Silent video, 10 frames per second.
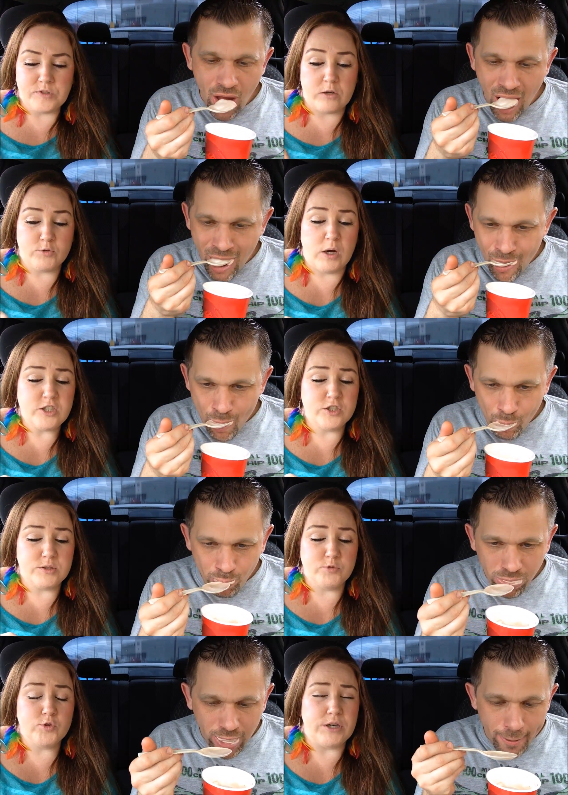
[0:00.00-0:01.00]
Speaker 1: So I was
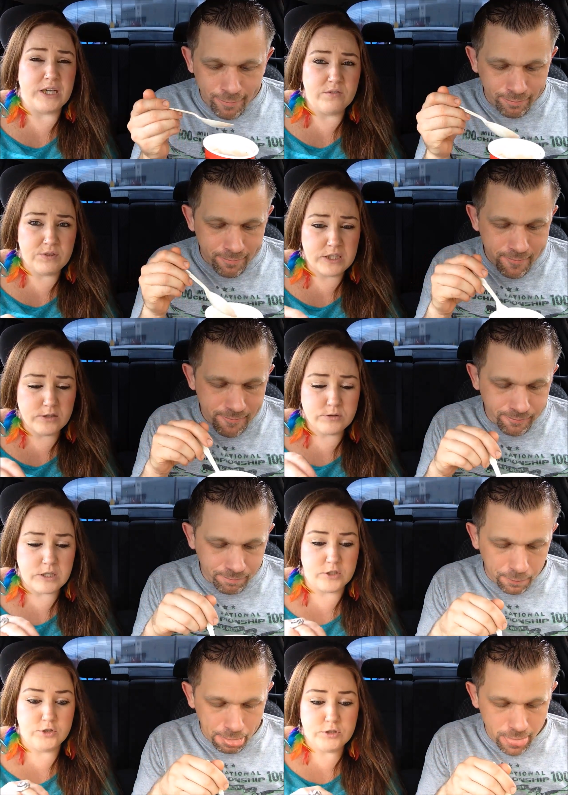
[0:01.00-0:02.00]
watching some training
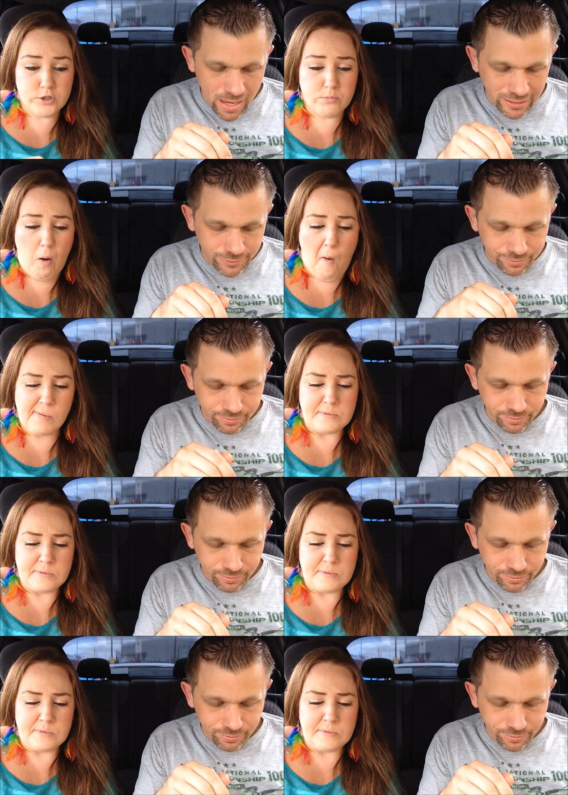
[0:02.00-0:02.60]
videos on YouTube,